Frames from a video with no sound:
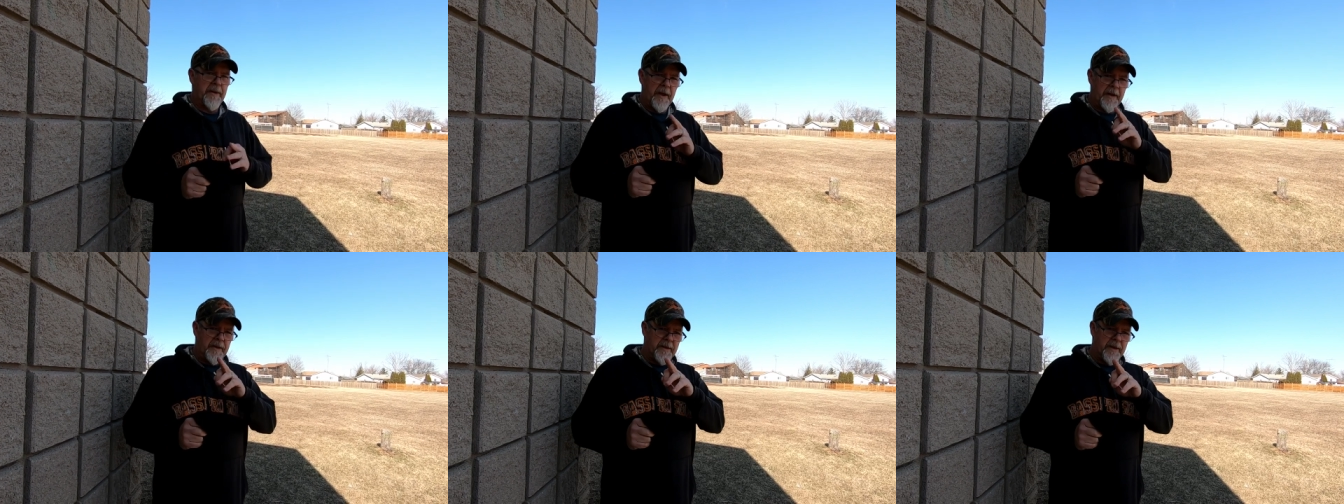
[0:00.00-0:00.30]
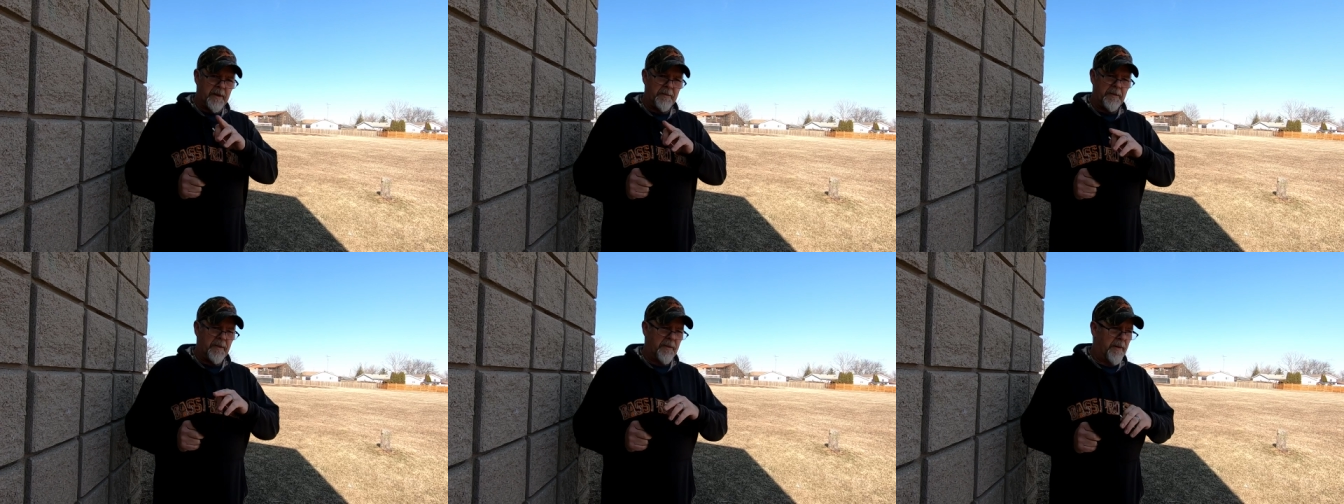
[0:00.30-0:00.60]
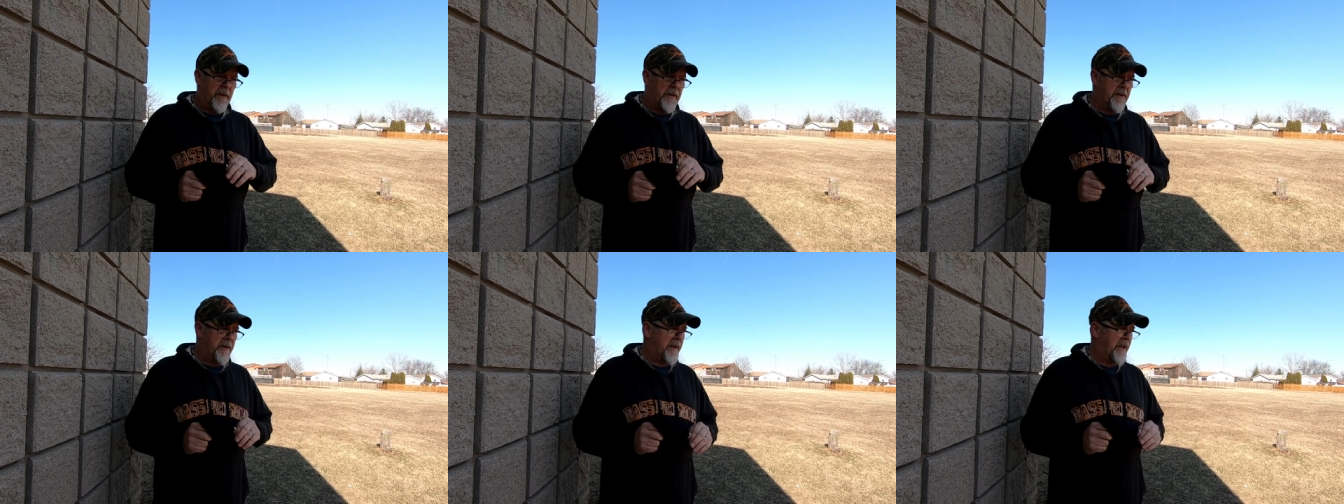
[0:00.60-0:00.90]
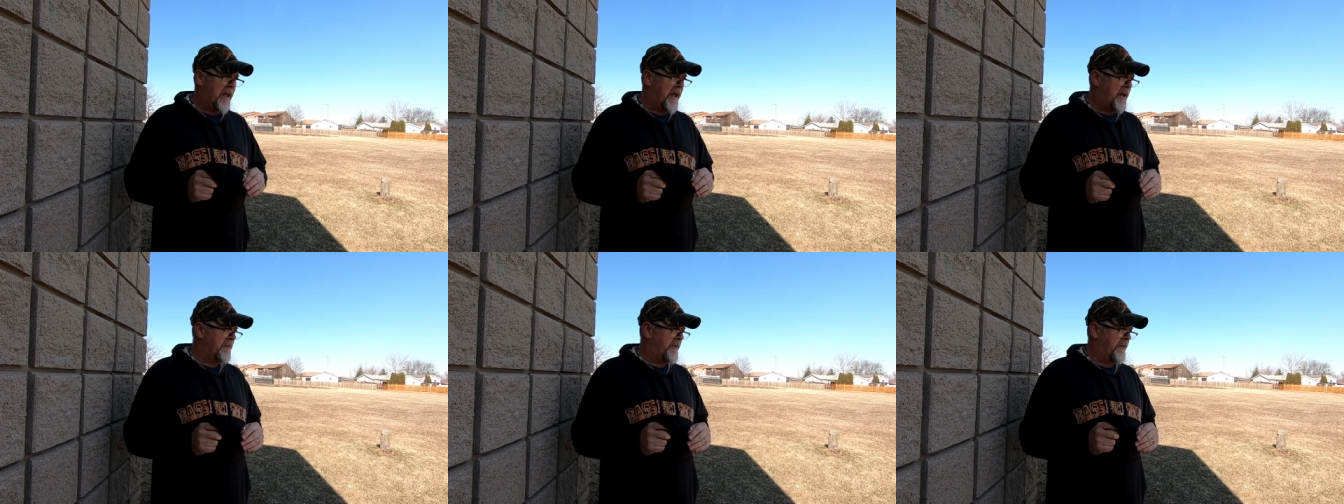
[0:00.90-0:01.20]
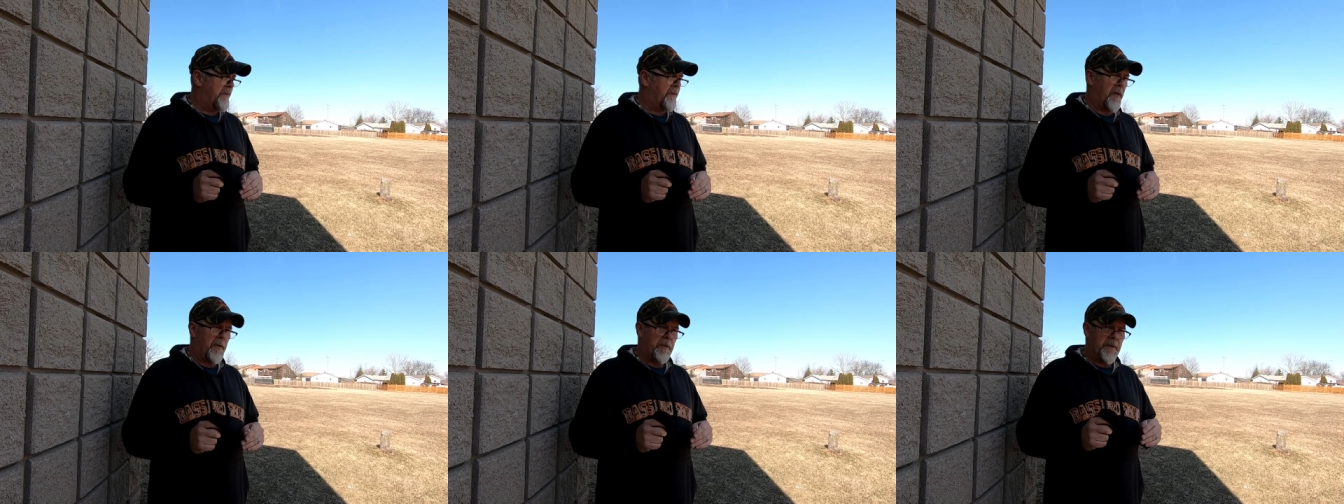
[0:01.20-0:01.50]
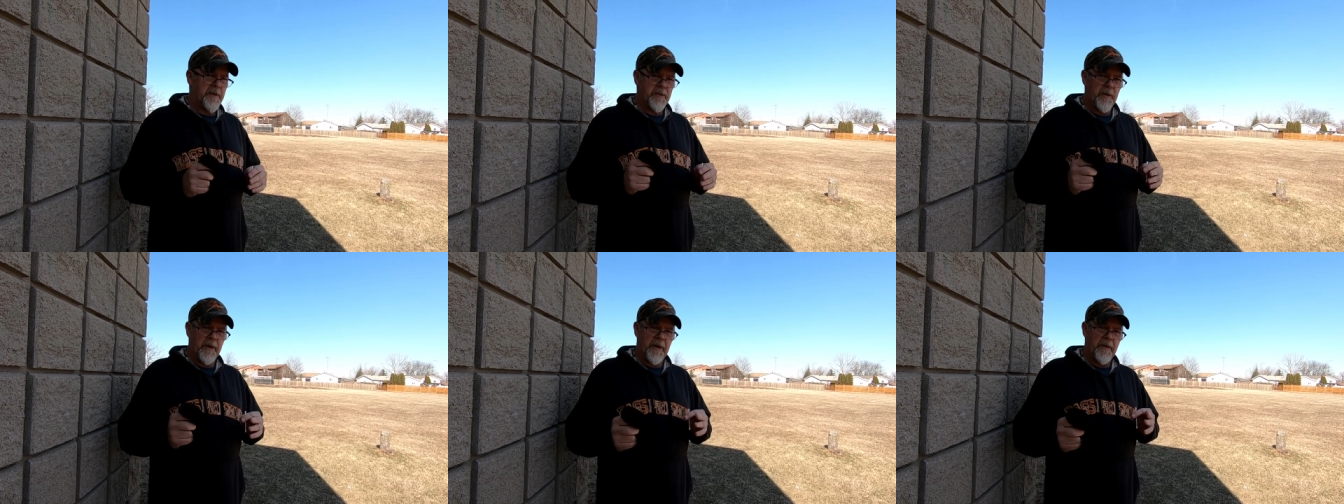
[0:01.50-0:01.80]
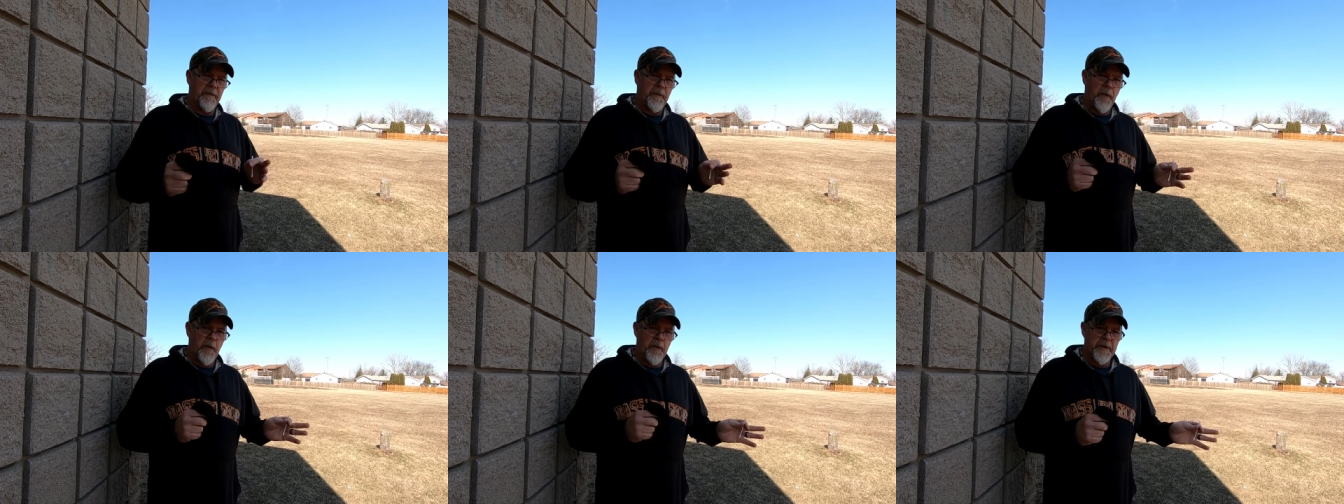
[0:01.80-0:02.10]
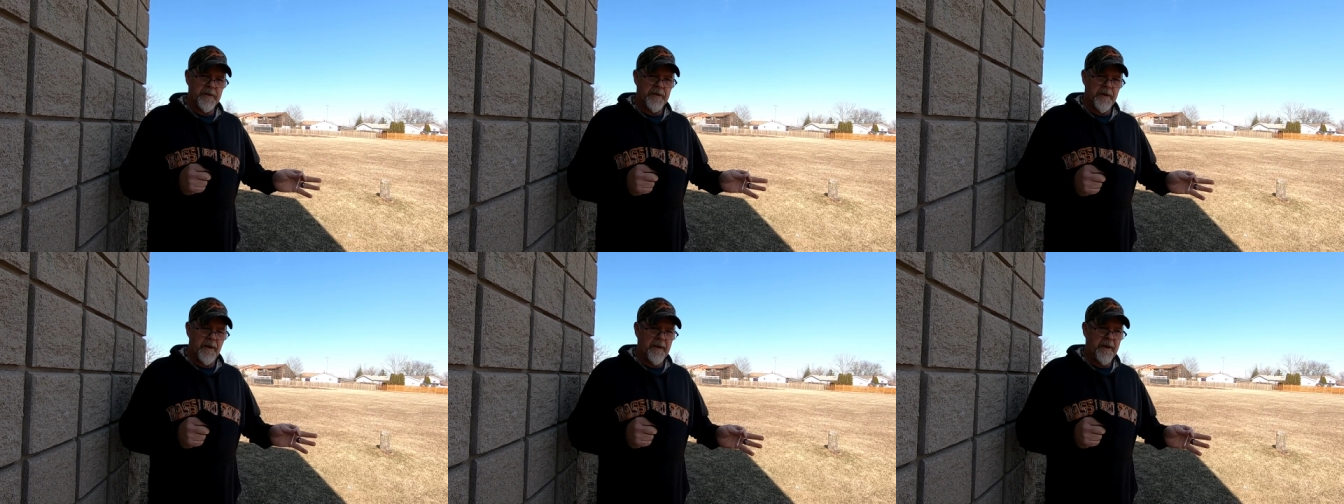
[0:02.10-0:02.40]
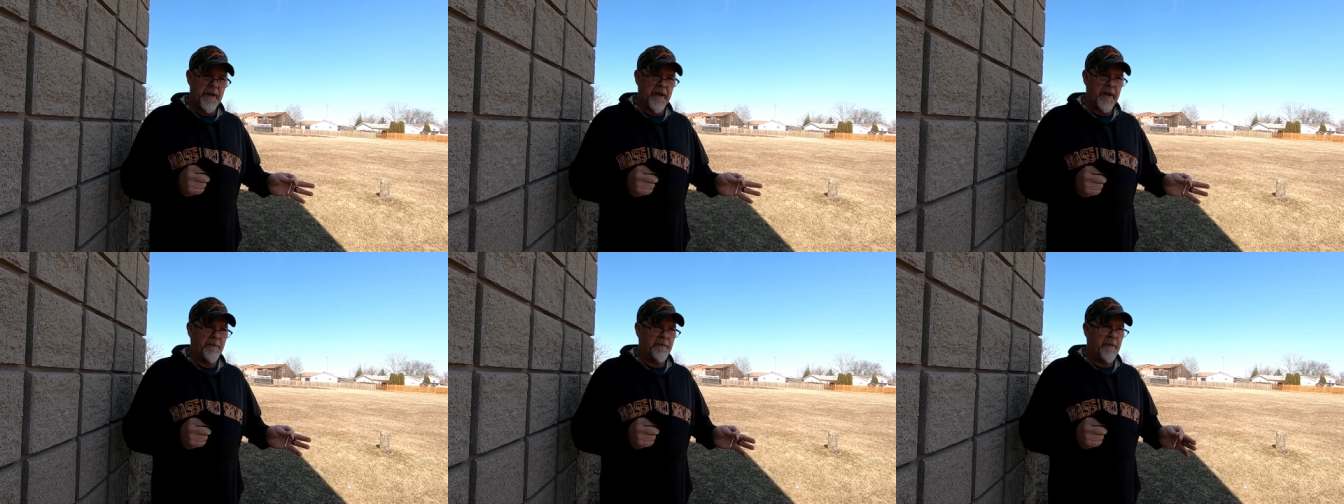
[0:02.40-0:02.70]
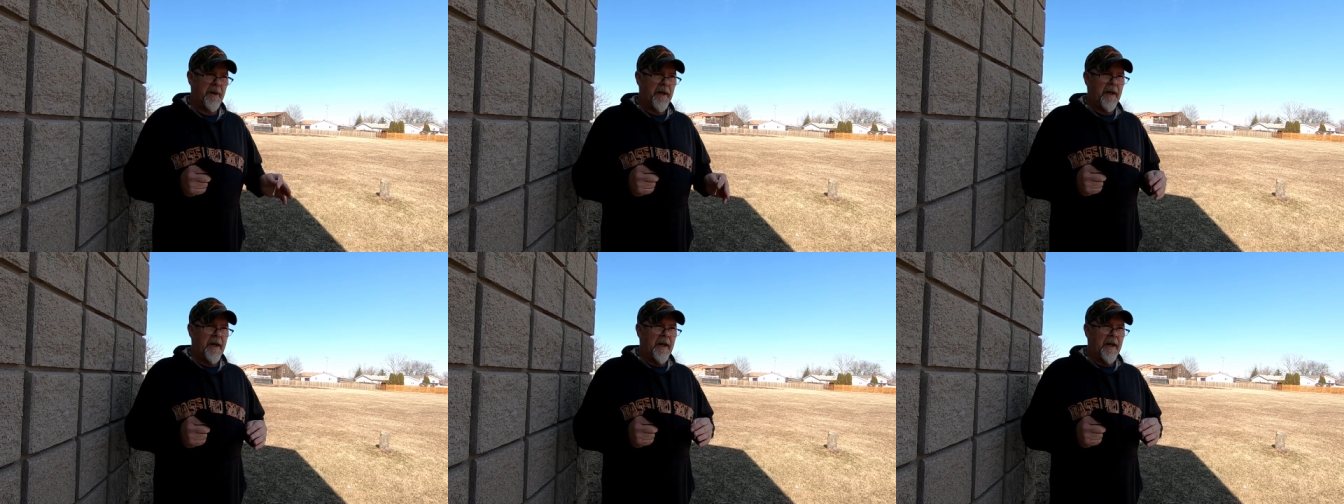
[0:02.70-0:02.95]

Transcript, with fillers: Nate's going to be running the camera for me so I can focus on him.